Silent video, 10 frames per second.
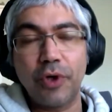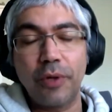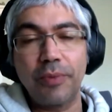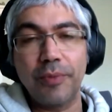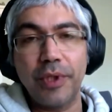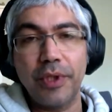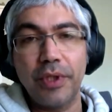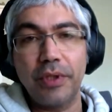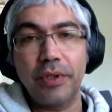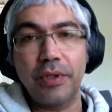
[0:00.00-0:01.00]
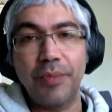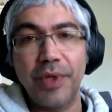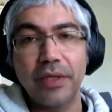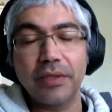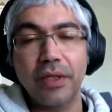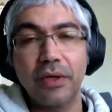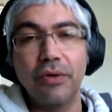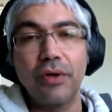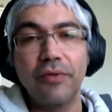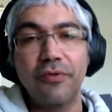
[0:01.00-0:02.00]
Probably the biggest thing
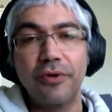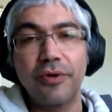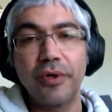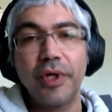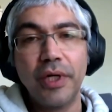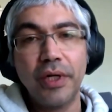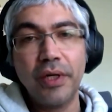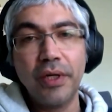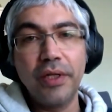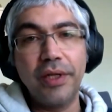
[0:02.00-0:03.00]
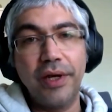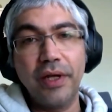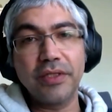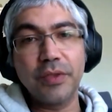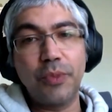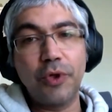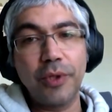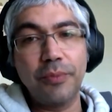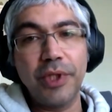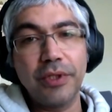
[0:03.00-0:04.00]
going for Linux is
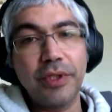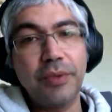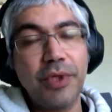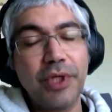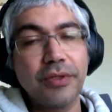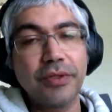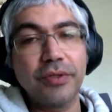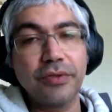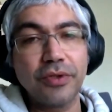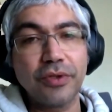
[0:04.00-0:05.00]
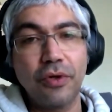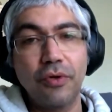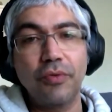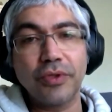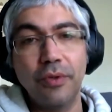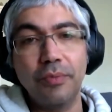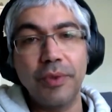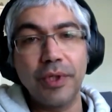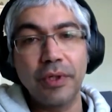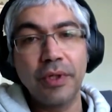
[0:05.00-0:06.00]
portability. Because the source code was
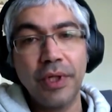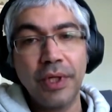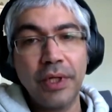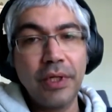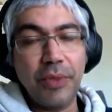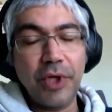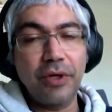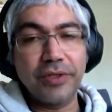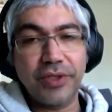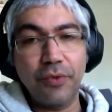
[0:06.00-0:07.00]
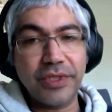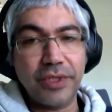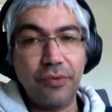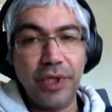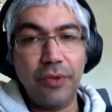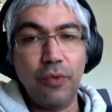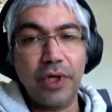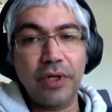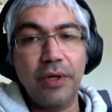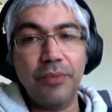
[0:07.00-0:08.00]
open, because there wasn't really
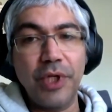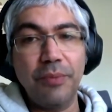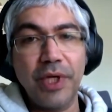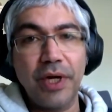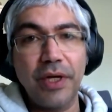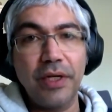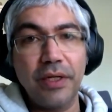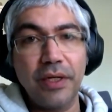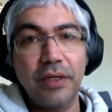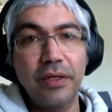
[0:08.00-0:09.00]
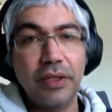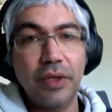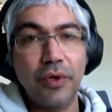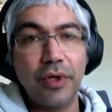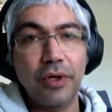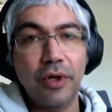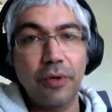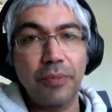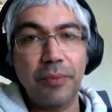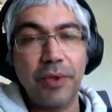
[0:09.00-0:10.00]
one company behind it, there were a lot
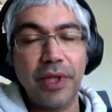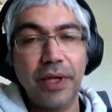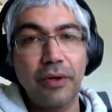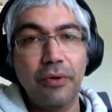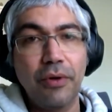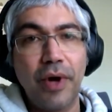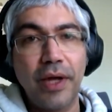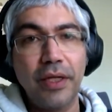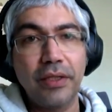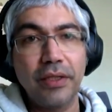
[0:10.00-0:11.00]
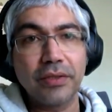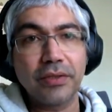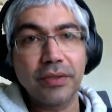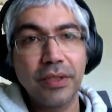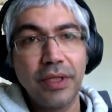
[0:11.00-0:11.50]
of people like, oh, I need this.